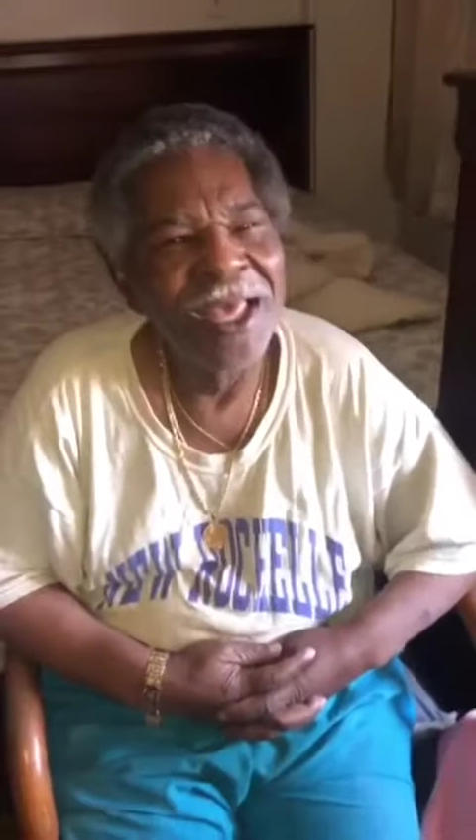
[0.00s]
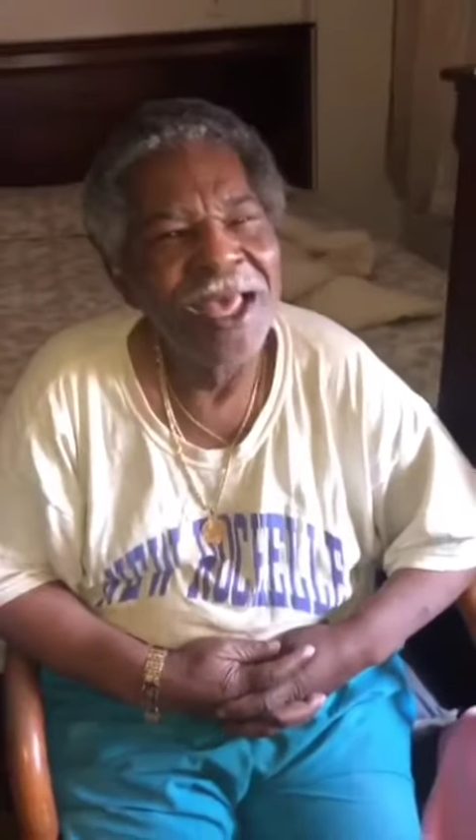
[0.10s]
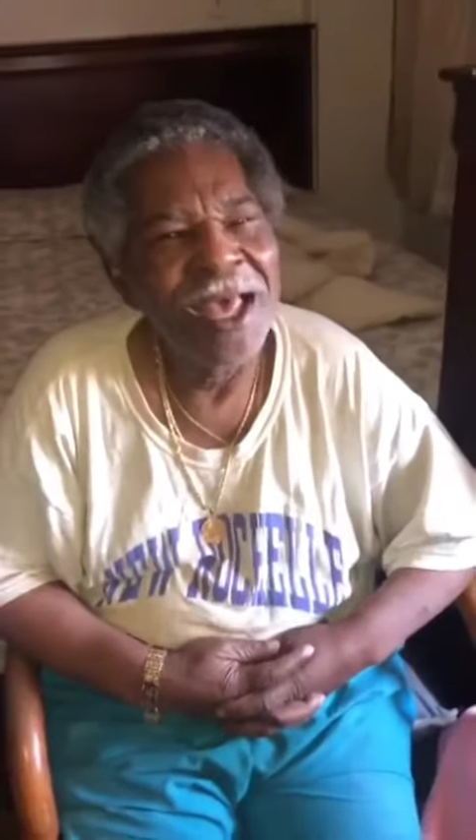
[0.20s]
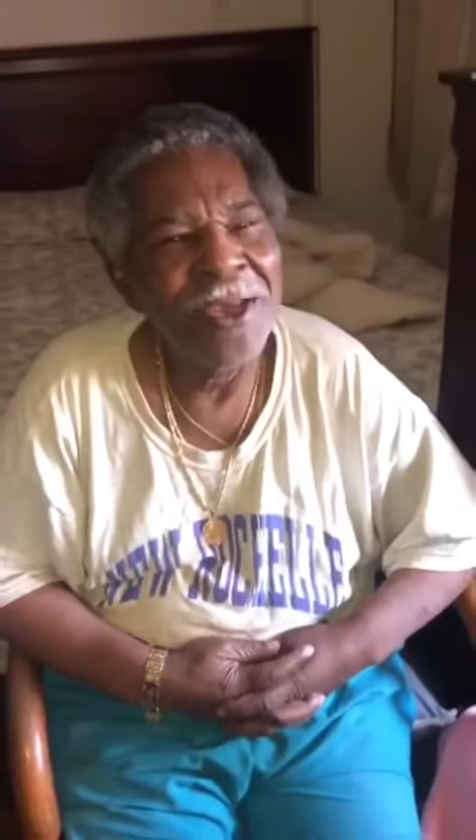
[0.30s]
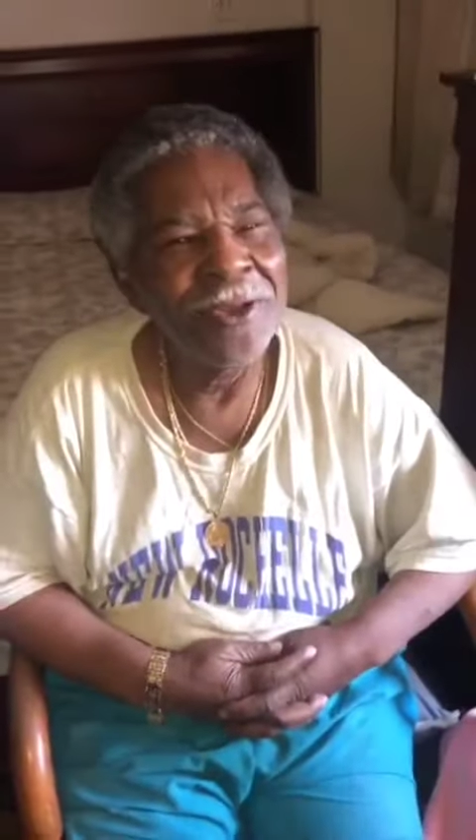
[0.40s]

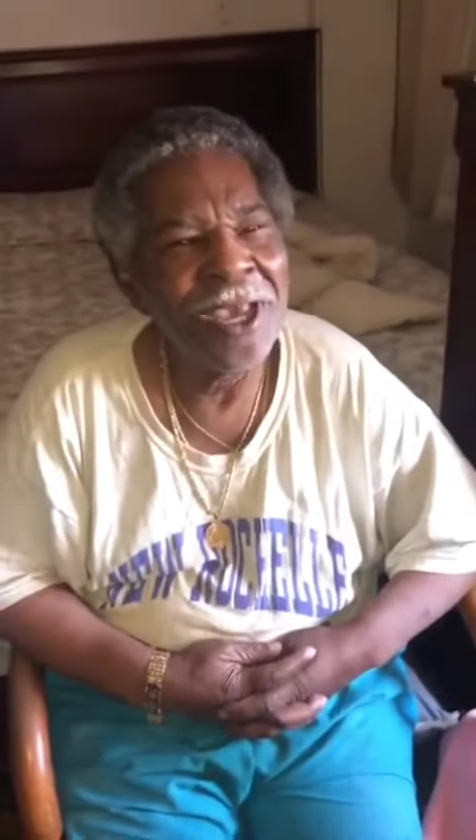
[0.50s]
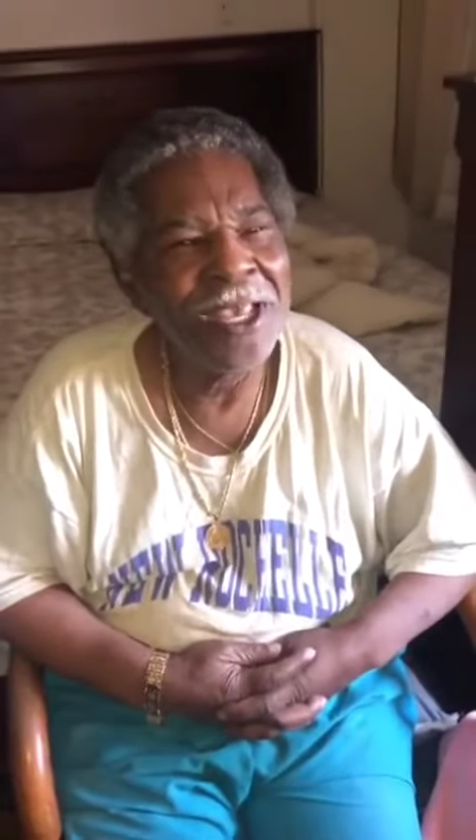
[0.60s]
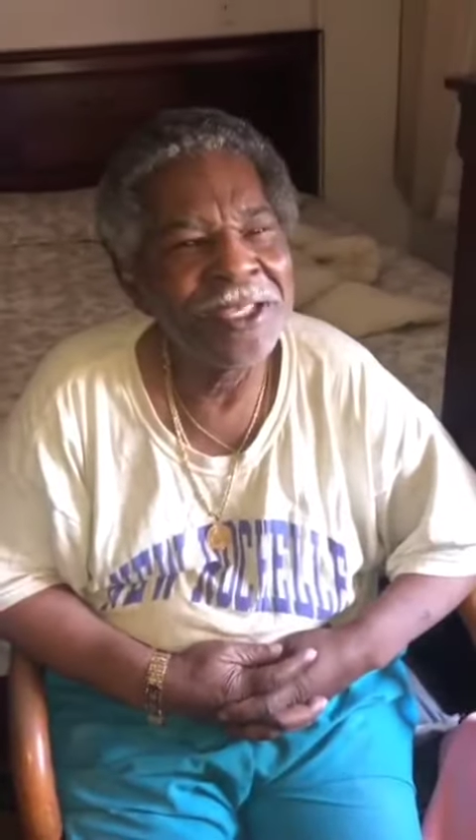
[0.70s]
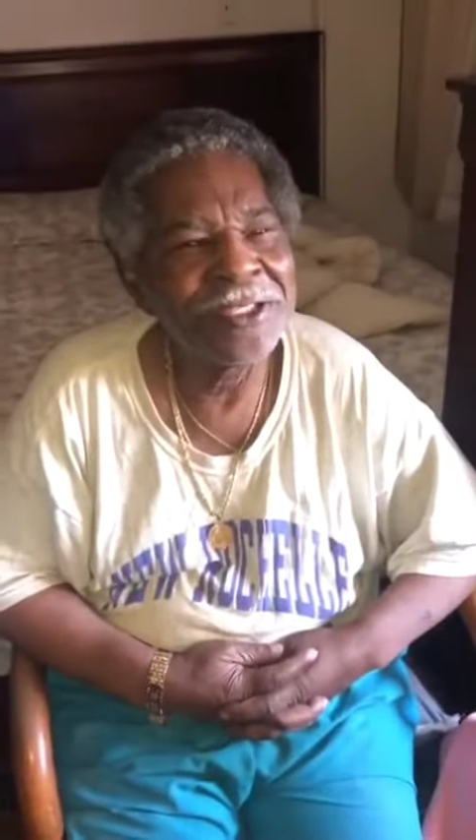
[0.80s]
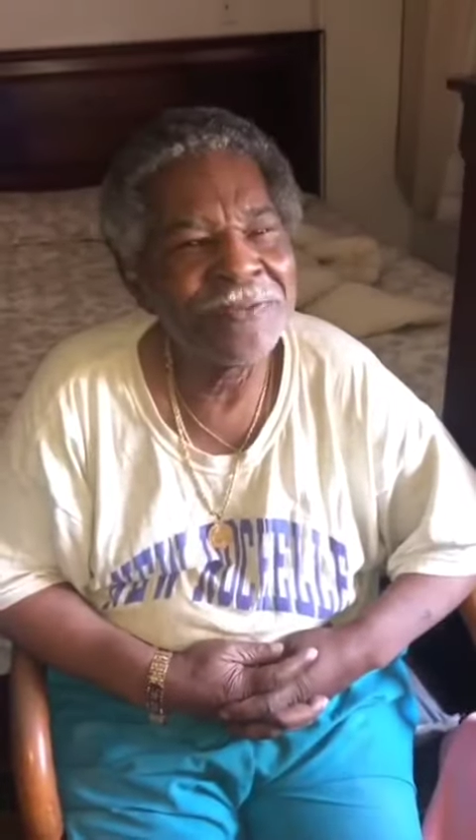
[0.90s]

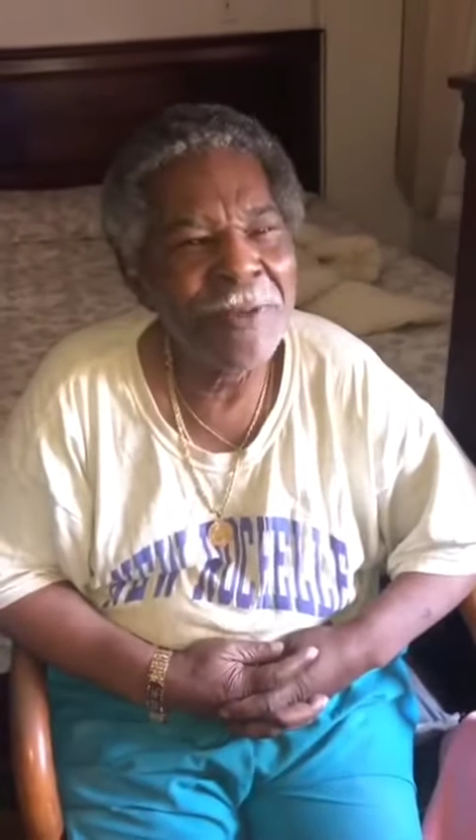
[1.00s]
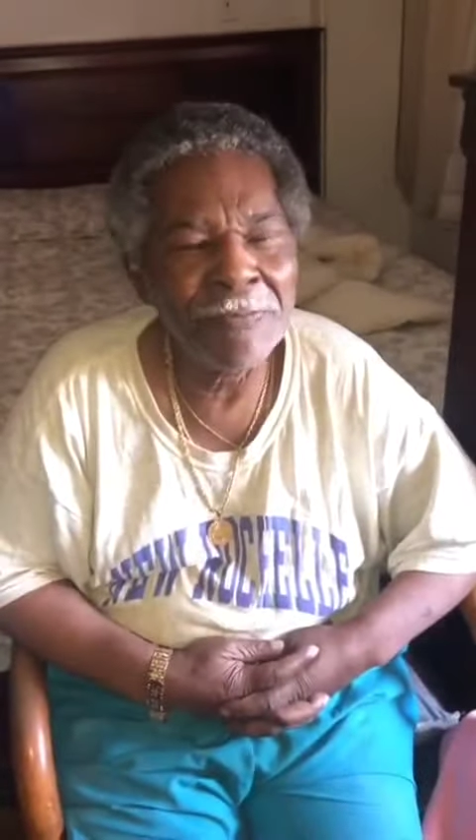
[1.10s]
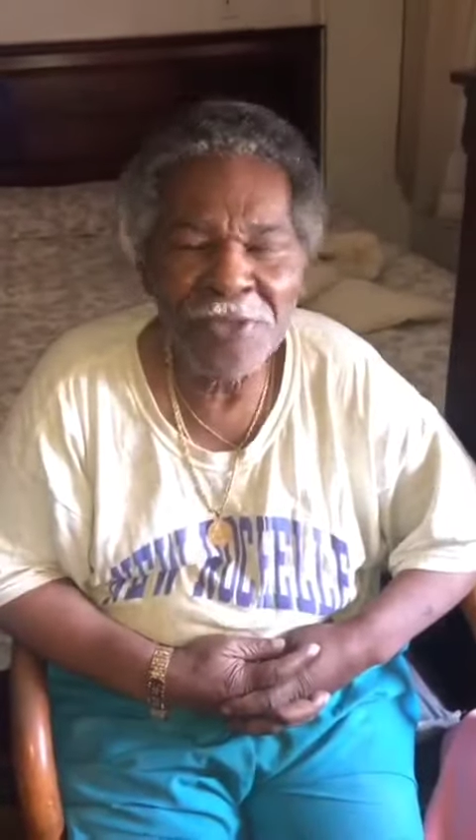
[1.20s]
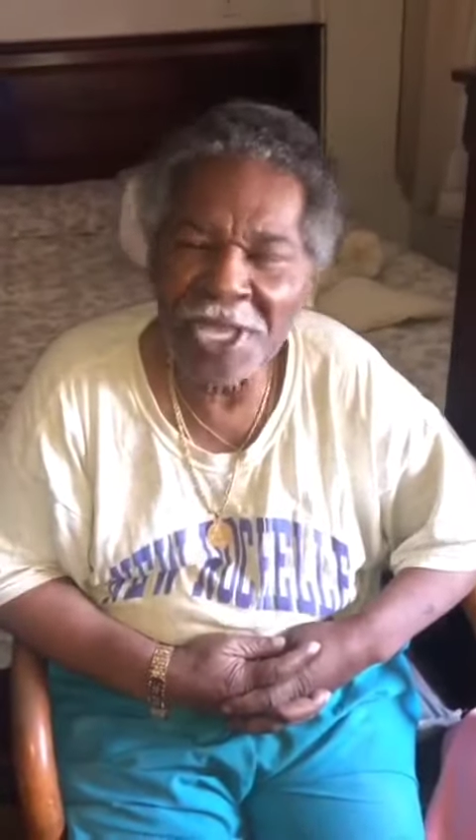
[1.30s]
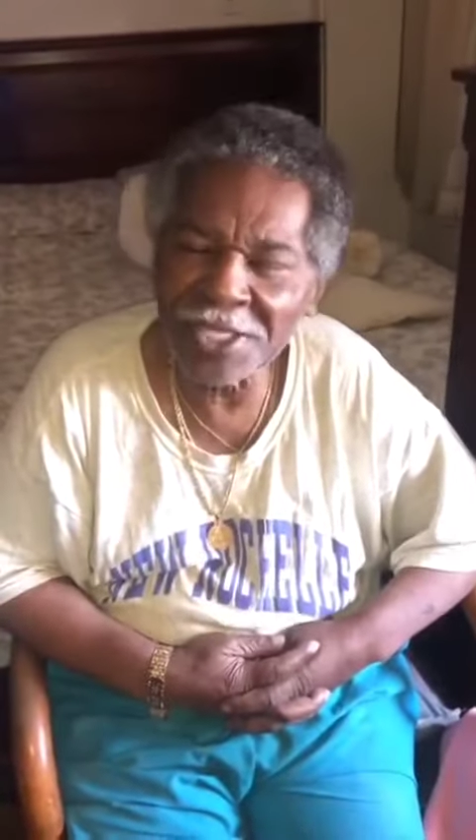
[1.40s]
Alright, if a
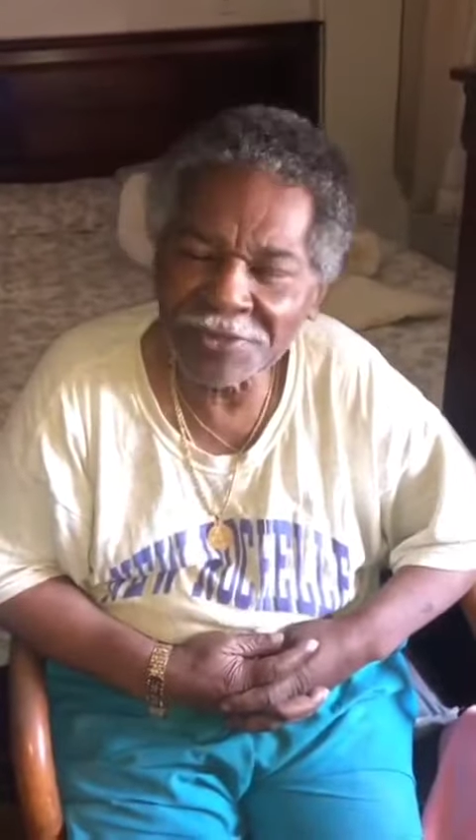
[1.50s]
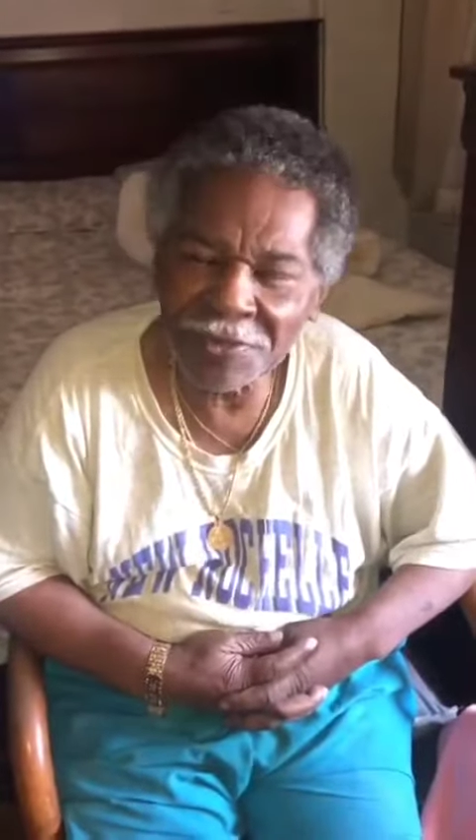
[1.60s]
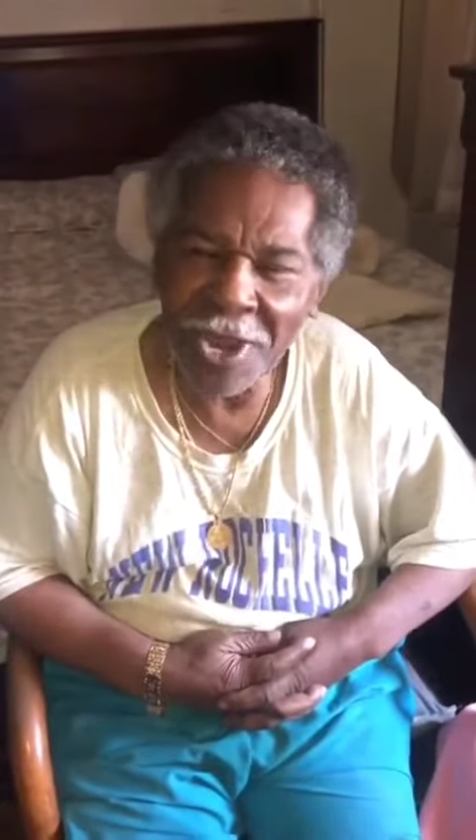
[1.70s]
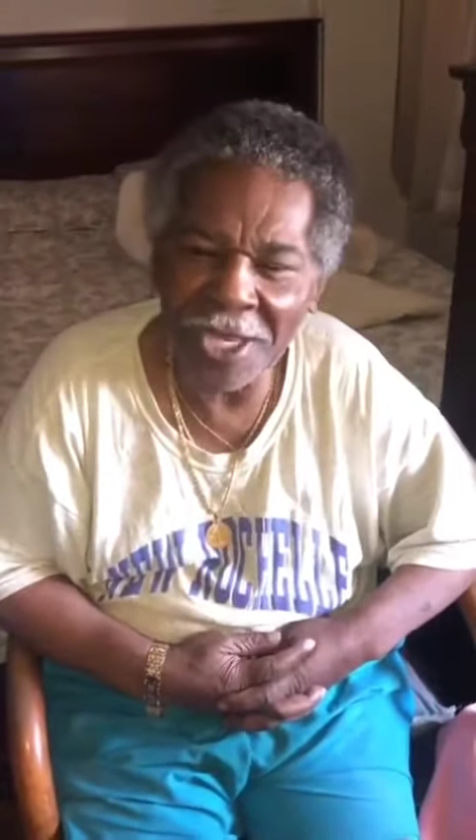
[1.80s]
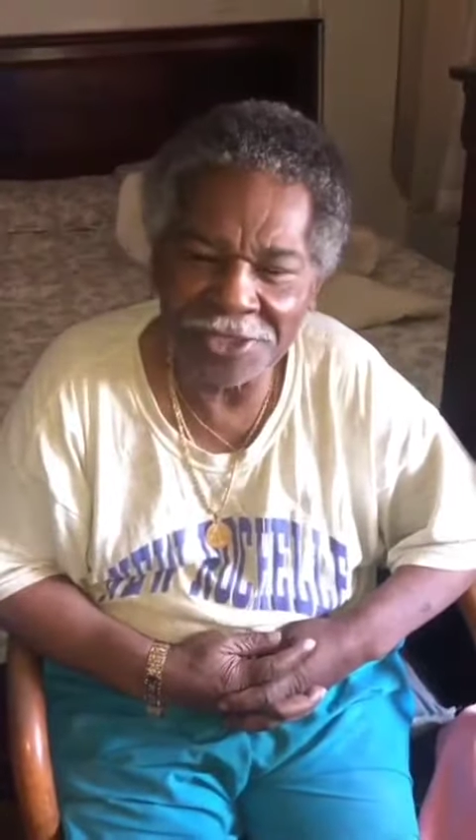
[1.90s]
plane
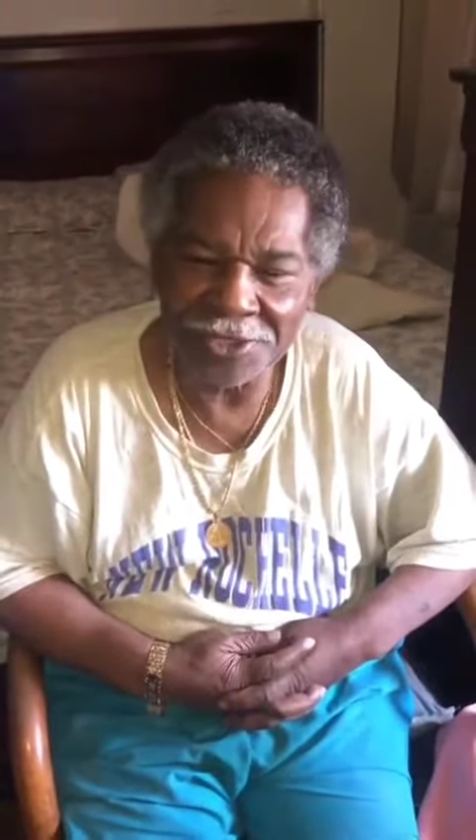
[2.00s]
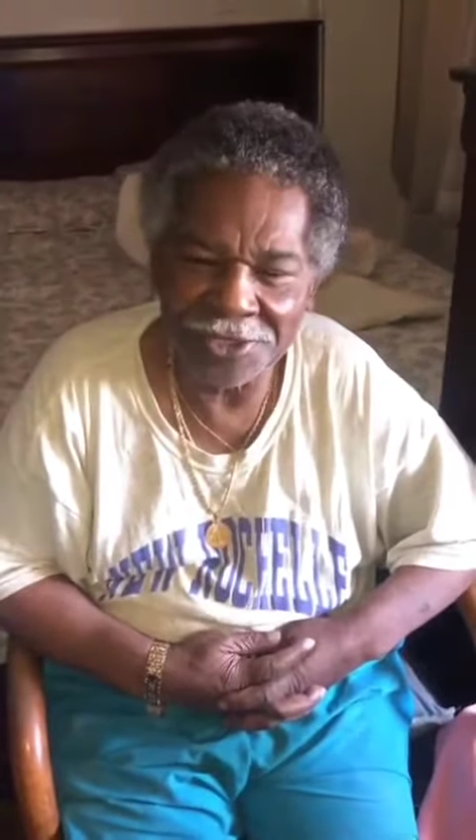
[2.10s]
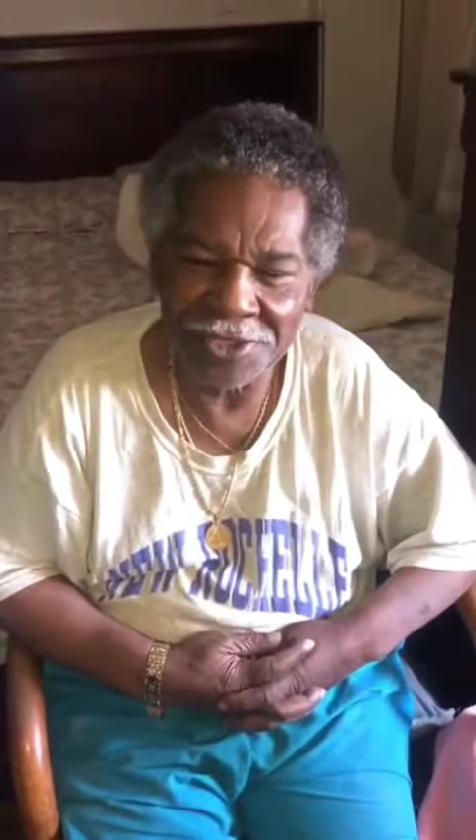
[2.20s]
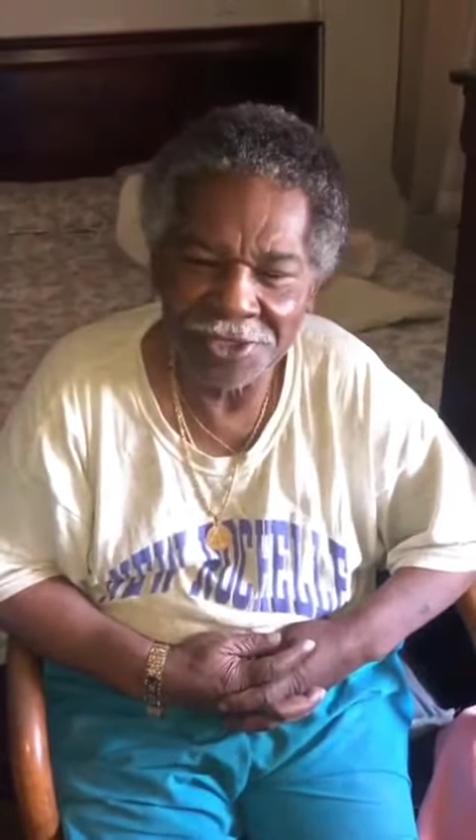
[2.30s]
crash